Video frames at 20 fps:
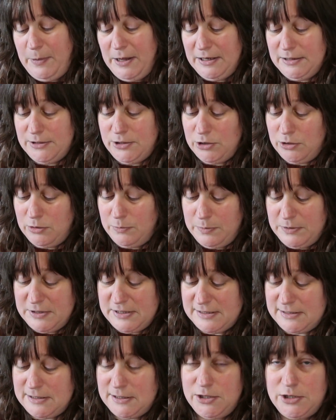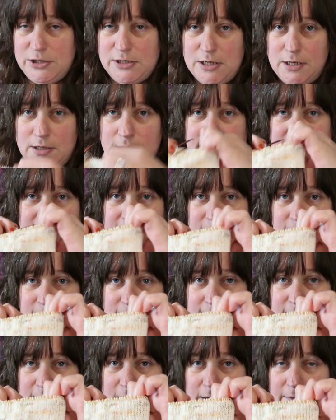picked up the stitches on the second
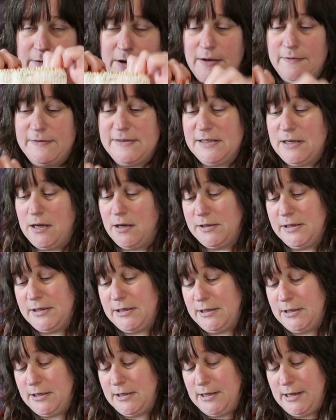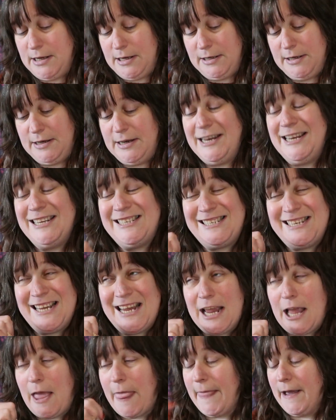sleeve and I've started it in that,
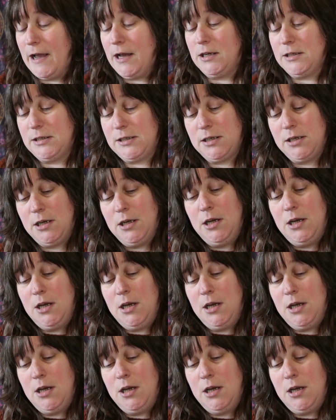knitting that.